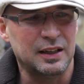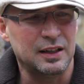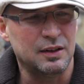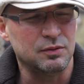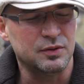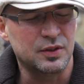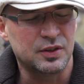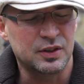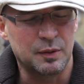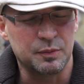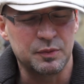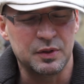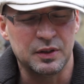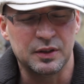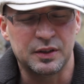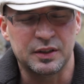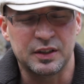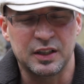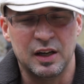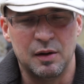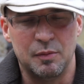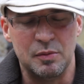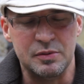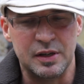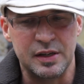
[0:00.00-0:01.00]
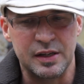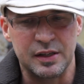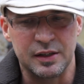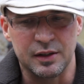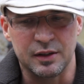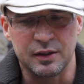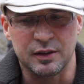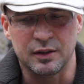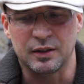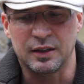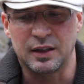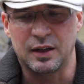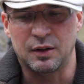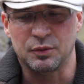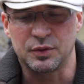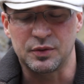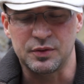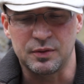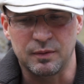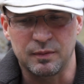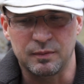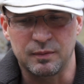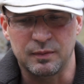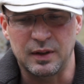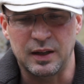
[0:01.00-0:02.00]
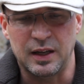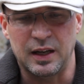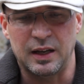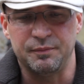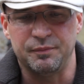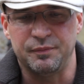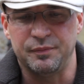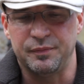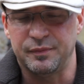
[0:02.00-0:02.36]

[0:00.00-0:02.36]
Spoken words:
something's coming here, and I